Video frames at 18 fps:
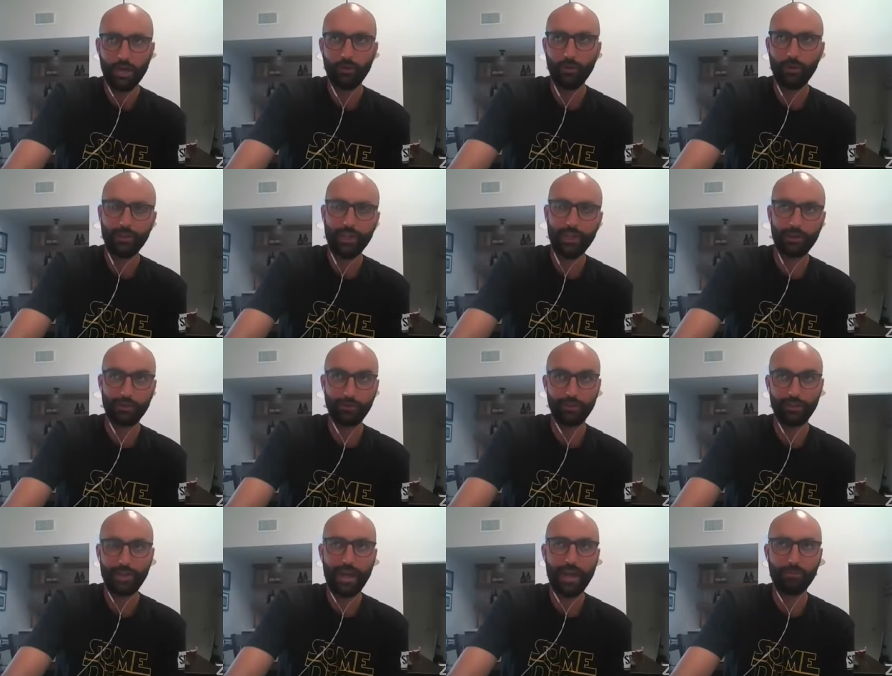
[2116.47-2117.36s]
Well, not
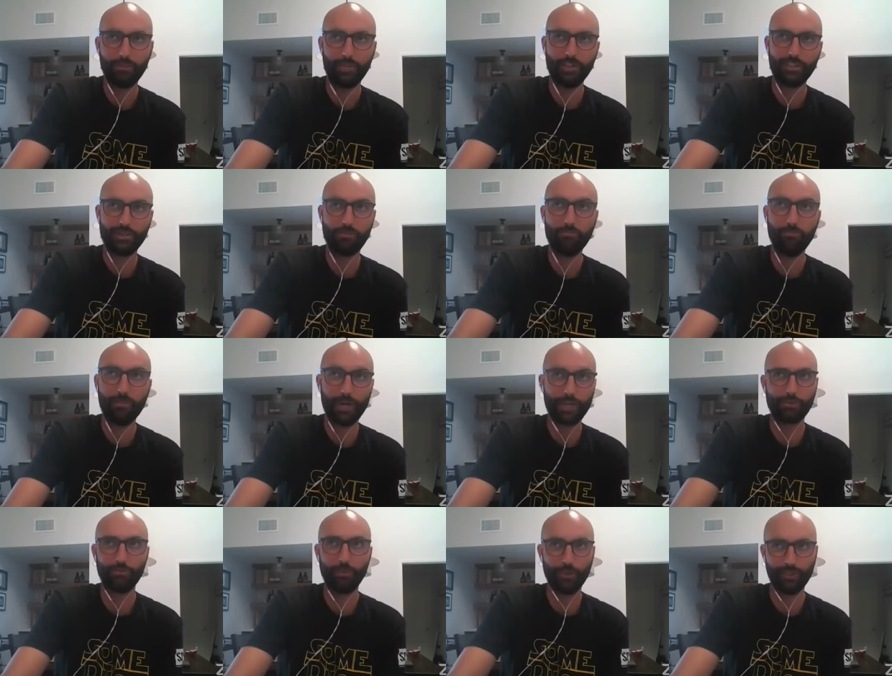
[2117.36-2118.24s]
only that, but it's a
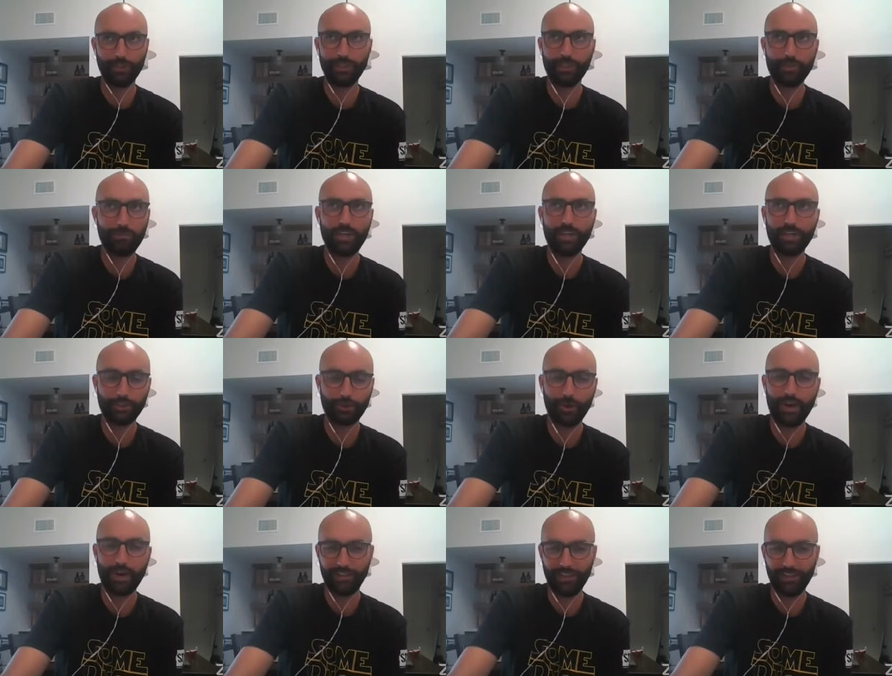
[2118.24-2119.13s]
much more limited
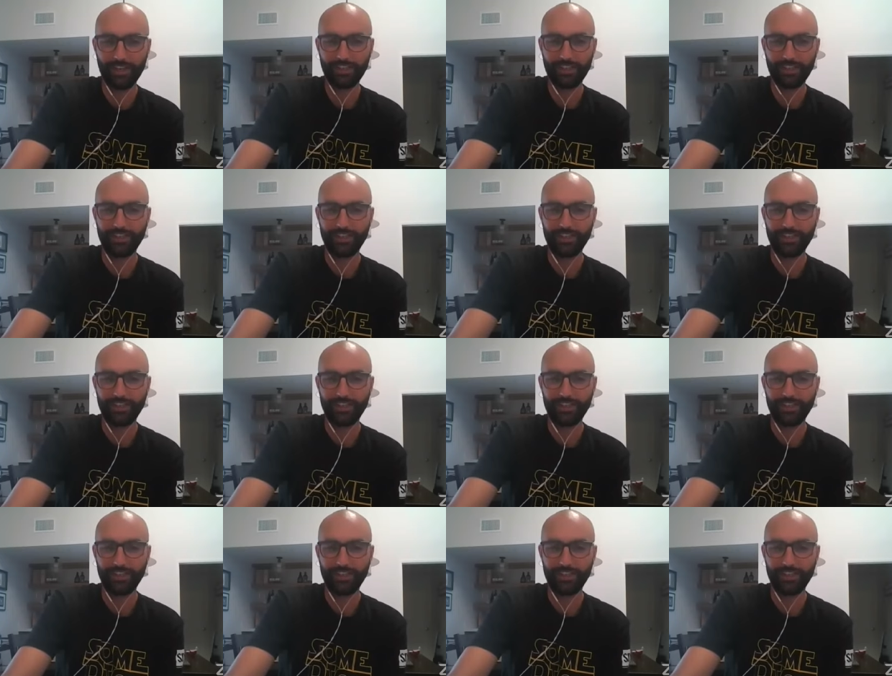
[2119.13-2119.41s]
credit line